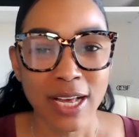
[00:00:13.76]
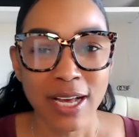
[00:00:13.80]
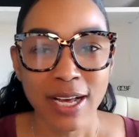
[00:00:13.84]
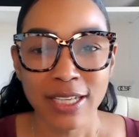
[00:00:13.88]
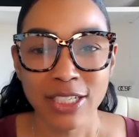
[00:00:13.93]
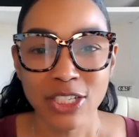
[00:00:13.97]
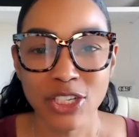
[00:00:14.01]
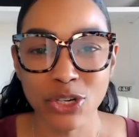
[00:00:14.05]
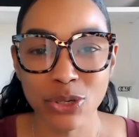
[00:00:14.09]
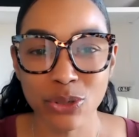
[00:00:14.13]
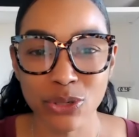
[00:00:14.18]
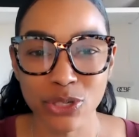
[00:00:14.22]

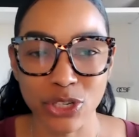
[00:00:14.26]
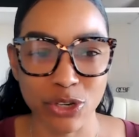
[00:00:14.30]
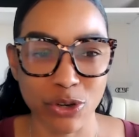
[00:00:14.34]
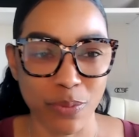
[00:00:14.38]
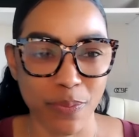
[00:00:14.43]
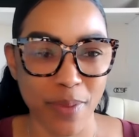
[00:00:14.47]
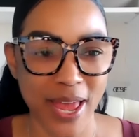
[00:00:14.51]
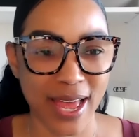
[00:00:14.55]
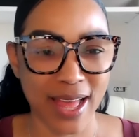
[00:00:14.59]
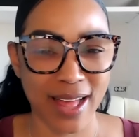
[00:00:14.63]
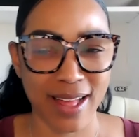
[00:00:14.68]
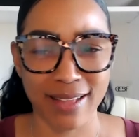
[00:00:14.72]

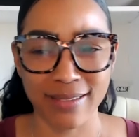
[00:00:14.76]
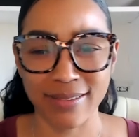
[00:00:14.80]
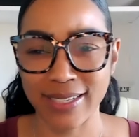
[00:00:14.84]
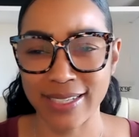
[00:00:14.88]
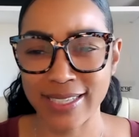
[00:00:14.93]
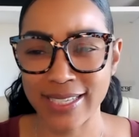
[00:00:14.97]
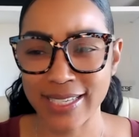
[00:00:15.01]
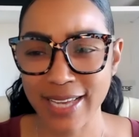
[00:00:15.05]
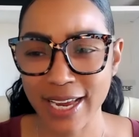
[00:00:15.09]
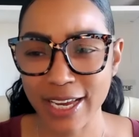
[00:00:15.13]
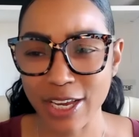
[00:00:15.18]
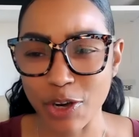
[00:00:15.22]
sociopaths and
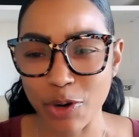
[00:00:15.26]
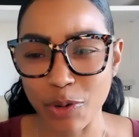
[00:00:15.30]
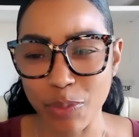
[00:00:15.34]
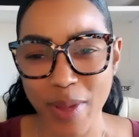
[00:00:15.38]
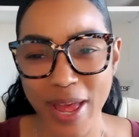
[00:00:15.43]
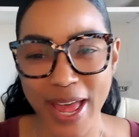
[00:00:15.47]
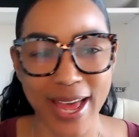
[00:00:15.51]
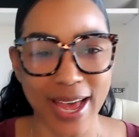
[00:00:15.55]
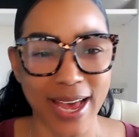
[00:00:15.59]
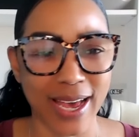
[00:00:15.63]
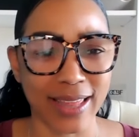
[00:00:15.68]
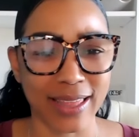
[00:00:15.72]

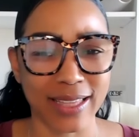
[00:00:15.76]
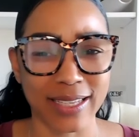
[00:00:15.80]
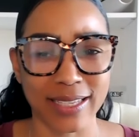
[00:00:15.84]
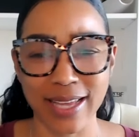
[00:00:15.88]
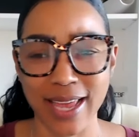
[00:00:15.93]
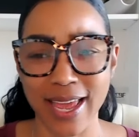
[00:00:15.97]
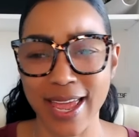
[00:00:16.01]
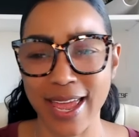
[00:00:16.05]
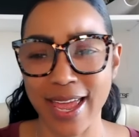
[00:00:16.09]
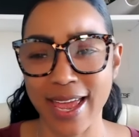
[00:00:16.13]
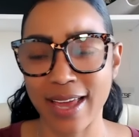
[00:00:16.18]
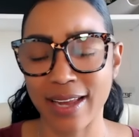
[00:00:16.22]
psychopaths
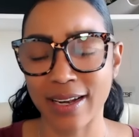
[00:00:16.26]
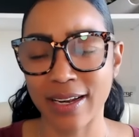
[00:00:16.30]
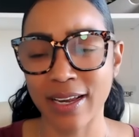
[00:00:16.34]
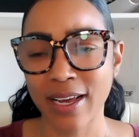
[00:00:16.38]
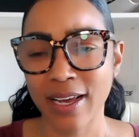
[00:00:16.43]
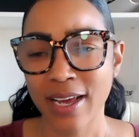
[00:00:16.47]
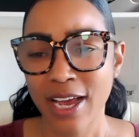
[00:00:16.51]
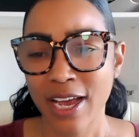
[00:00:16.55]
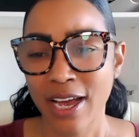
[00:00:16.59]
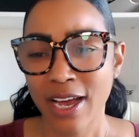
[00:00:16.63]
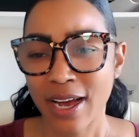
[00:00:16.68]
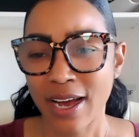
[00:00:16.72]
and
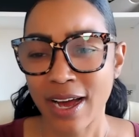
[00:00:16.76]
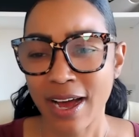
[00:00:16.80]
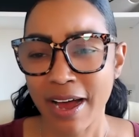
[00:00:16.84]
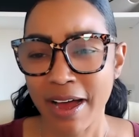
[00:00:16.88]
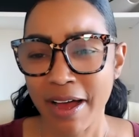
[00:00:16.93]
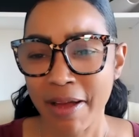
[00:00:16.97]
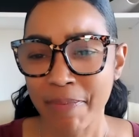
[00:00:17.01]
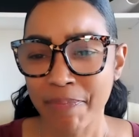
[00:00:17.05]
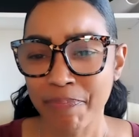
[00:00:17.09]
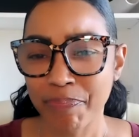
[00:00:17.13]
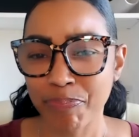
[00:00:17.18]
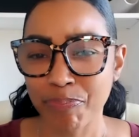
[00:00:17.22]

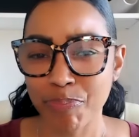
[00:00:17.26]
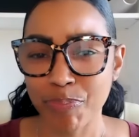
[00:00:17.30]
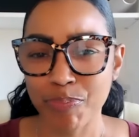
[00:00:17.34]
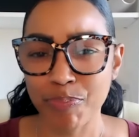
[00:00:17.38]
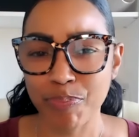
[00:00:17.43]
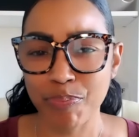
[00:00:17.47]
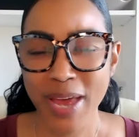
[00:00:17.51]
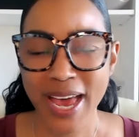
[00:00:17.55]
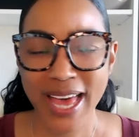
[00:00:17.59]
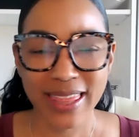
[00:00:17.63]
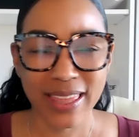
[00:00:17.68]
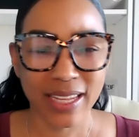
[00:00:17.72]
um,
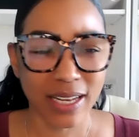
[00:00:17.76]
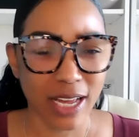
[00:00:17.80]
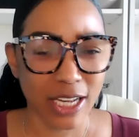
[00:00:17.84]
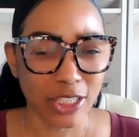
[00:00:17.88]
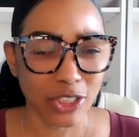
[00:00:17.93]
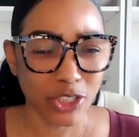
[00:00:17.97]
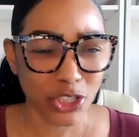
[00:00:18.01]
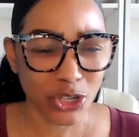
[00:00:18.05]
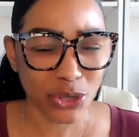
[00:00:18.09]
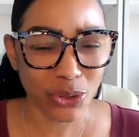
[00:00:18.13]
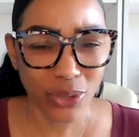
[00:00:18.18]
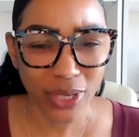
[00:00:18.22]

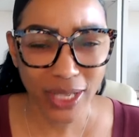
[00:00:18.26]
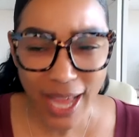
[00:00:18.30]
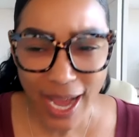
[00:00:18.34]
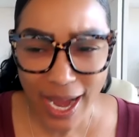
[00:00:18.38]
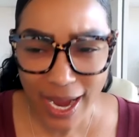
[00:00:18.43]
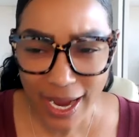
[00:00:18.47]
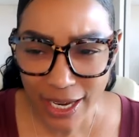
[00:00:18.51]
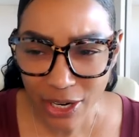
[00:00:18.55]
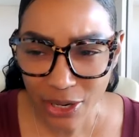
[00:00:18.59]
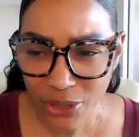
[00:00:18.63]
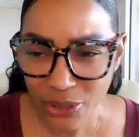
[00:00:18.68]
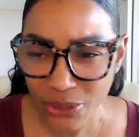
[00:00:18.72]
pathological
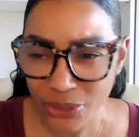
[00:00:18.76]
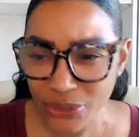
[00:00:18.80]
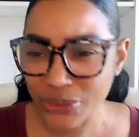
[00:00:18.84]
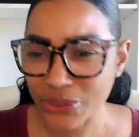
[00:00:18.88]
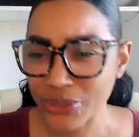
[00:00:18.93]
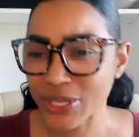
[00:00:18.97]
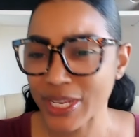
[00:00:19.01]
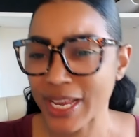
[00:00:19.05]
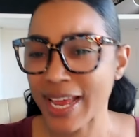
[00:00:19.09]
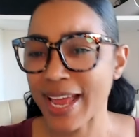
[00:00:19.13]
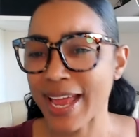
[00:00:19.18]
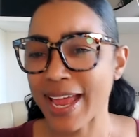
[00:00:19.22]

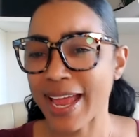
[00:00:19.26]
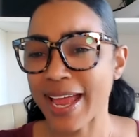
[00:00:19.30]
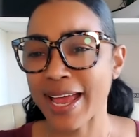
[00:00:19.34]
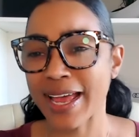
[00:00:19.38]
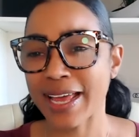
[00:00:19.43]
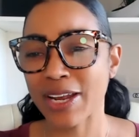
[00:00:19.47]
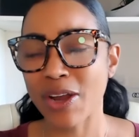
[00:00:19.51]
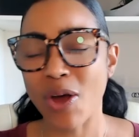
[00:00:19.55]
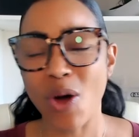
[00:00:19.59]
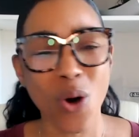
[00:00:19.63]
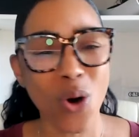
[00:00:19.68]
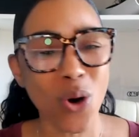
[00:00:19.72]
liars
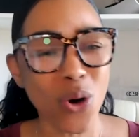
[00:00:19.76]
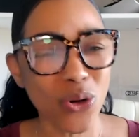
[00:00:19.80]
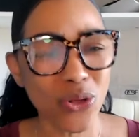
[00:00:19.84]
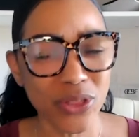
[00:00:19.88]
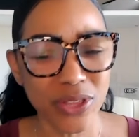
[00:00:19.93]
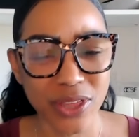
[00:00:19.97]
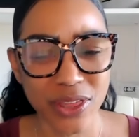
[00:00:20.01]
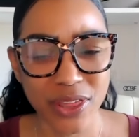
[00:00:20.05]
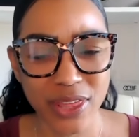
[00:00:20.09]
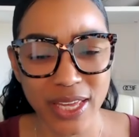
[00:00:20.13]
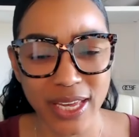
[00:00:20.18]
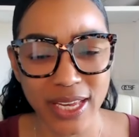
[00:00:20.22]
and all the
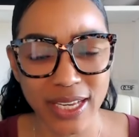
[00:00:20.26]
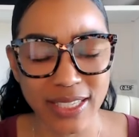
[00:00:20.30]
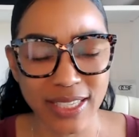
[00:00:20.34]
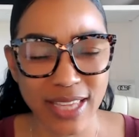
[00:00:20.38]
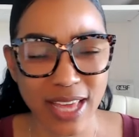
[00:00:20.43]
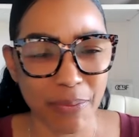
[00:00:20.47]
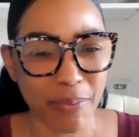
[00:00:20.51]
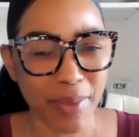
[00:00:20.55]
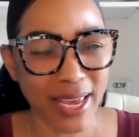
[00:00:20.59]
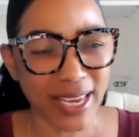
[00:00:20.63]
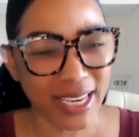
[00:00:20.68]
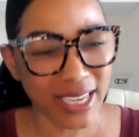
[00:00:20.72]
things
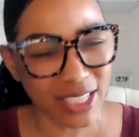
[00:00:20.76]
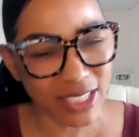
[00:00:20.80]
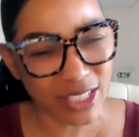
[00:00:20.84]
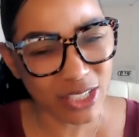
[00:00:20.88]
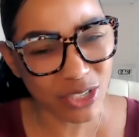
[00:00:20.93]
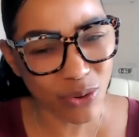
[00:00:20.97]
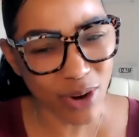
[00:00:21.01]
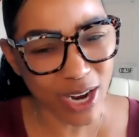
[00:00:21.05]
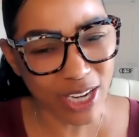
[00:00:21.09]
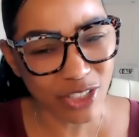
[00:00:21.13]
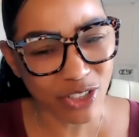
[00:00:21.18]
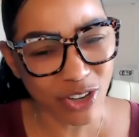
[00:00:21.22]
that make us
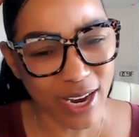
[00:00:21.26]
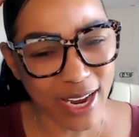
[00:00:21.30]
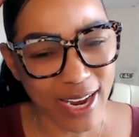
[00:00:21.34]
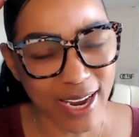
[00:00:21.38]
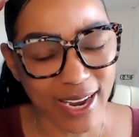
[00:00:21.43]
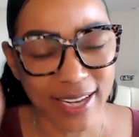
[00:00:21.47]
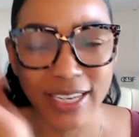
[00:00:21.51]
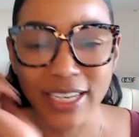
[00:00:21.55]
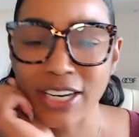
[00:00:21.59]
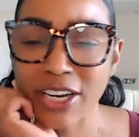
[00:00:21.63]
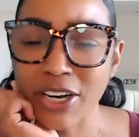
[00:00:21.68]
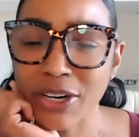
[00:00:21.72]
scratch our
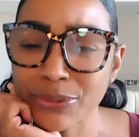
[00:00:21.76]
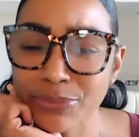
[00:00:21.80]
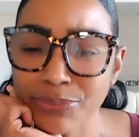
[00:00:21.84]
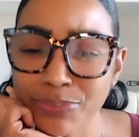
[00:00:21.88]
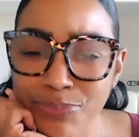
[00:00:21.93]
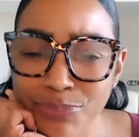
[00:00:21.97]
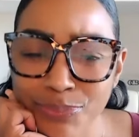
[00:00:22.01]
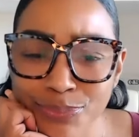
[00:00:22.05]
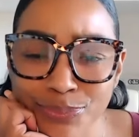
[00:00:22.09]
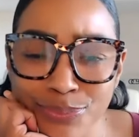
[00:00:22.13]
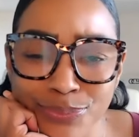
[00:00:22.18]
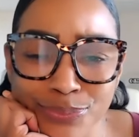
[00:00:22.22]
head and go,
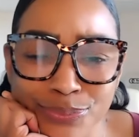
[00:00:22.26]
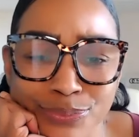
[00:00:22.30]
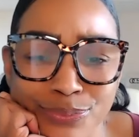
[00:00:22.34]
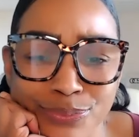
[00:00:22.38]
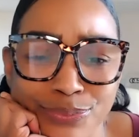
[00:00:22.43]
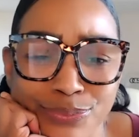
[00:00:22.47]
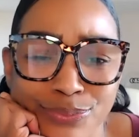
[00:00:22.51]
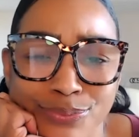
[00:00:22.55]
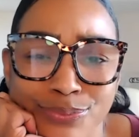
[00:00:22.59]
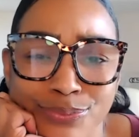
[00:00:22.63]
hmm,